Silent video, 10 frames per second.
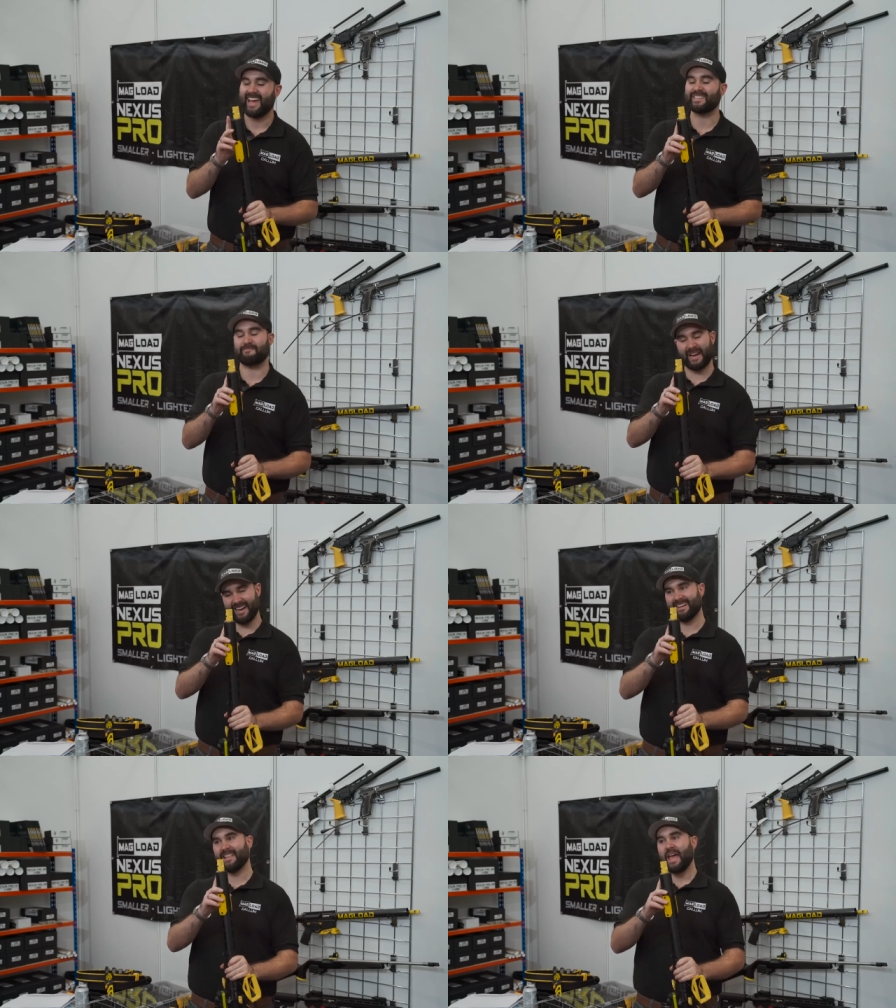It's
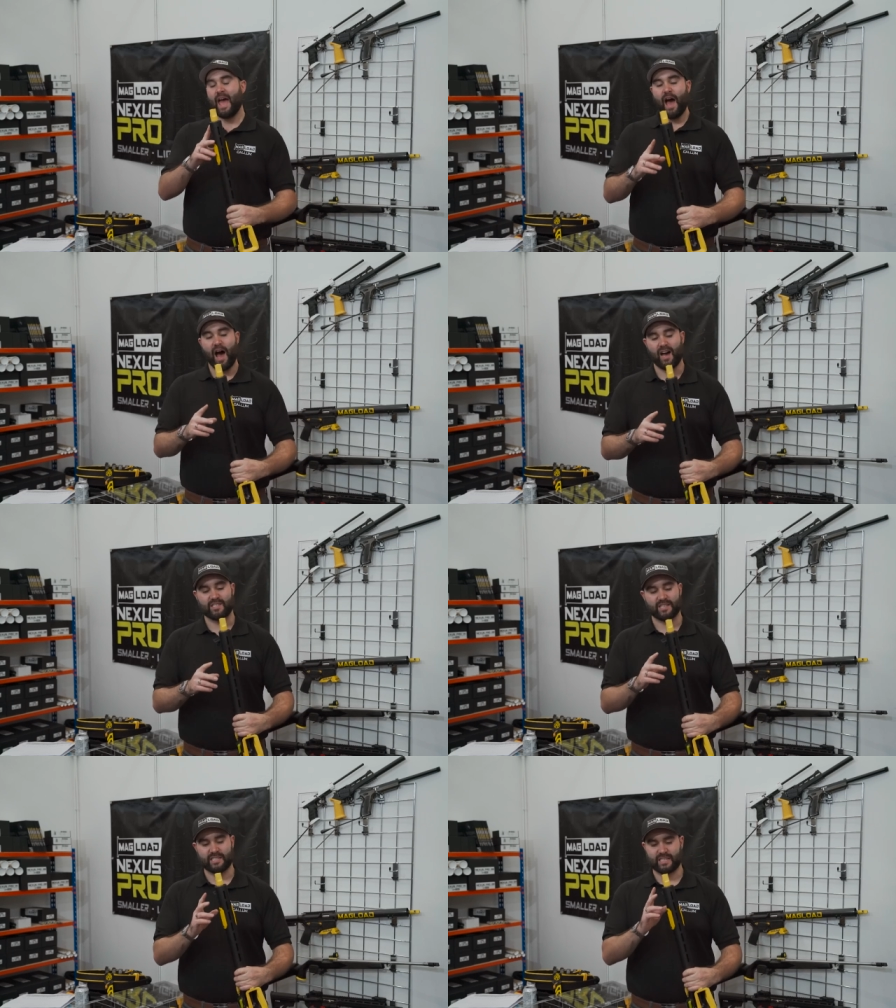bigger. Uh,
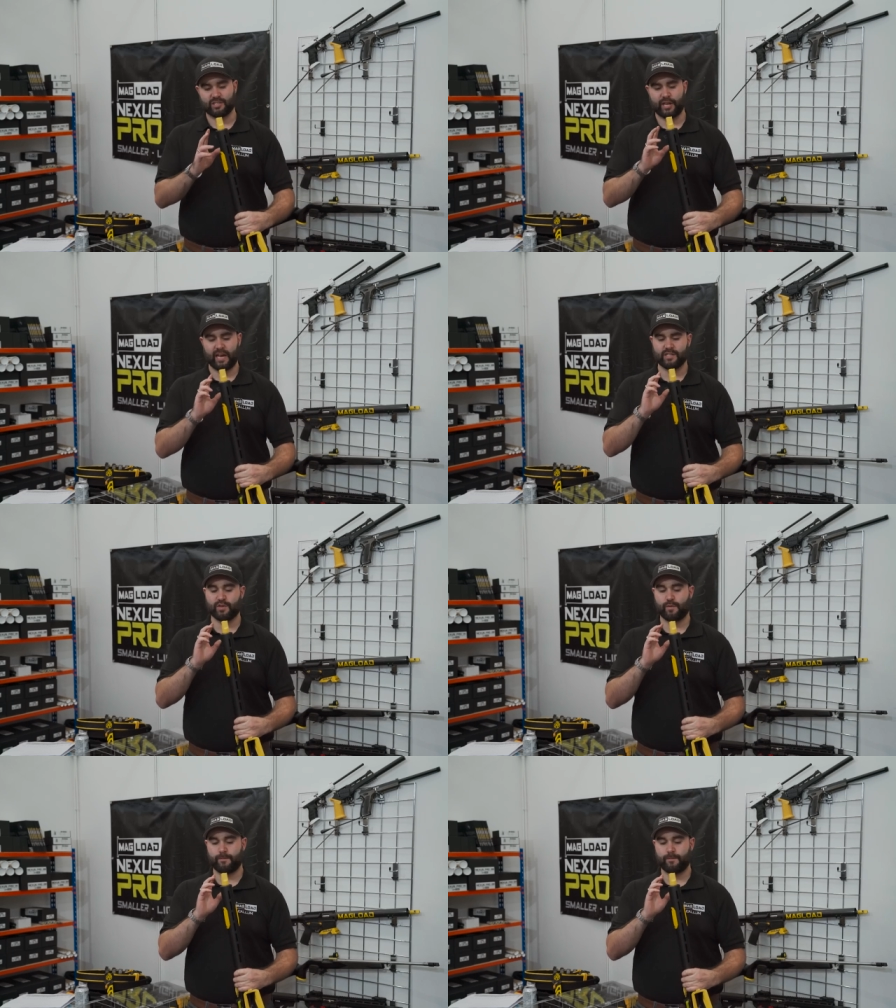so this actually has a